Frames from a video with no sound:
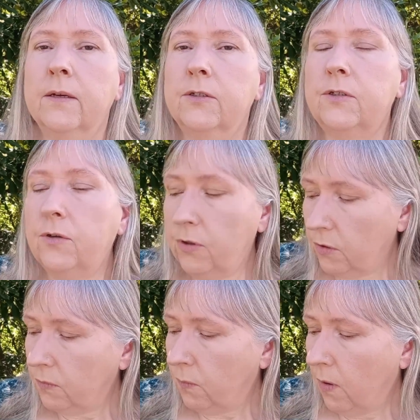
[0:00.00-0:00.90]
So
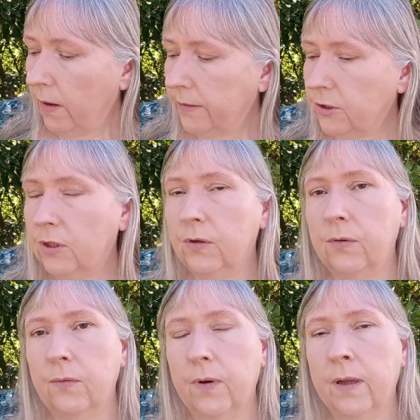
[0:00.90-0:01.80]
you want
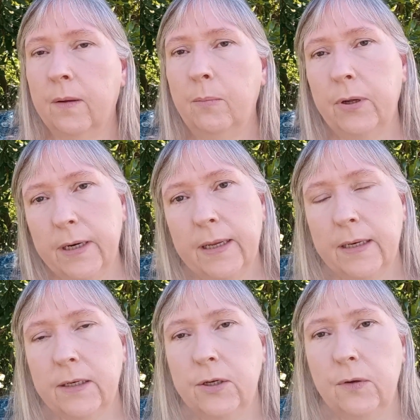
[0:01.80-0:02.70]
to put it
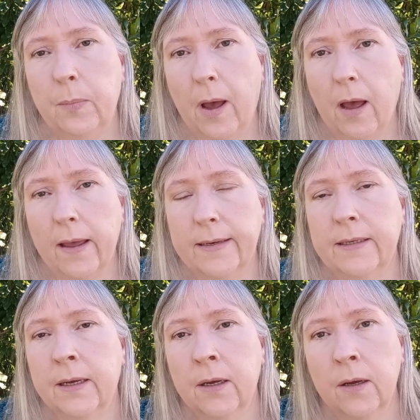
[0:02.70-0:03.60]
in a new pot,
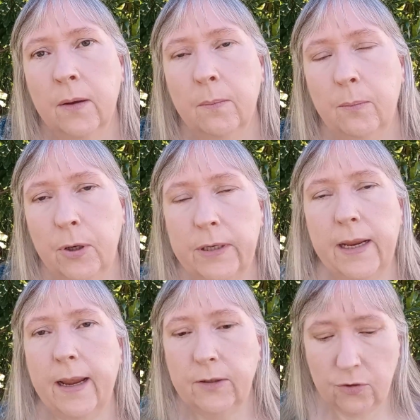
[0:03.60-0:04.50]
put
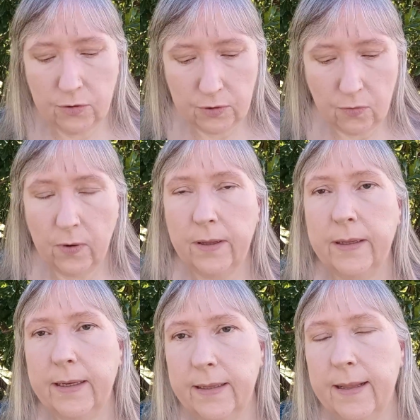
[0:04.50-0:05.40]
extra
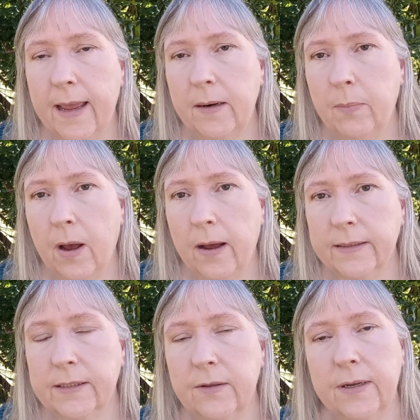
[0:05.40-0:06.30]
soil in that
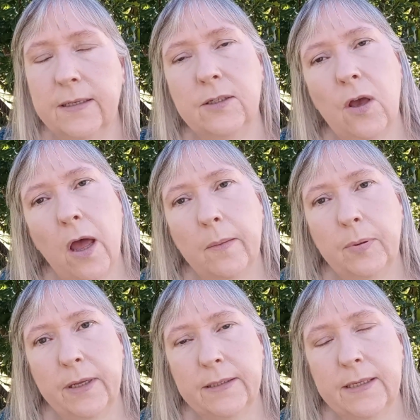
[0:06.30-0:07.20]
pot so that it's got
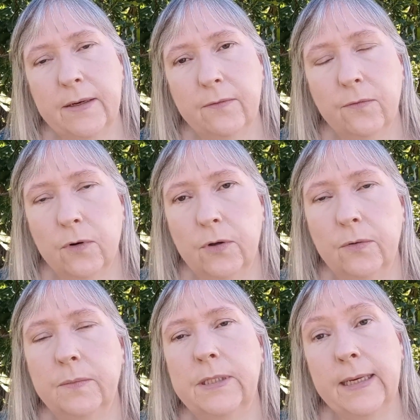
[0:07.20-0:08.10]
plenty of
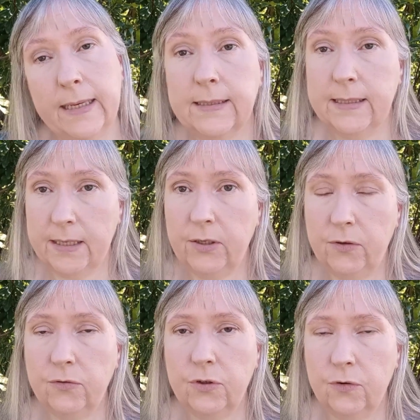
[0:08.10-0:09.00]
room to continue to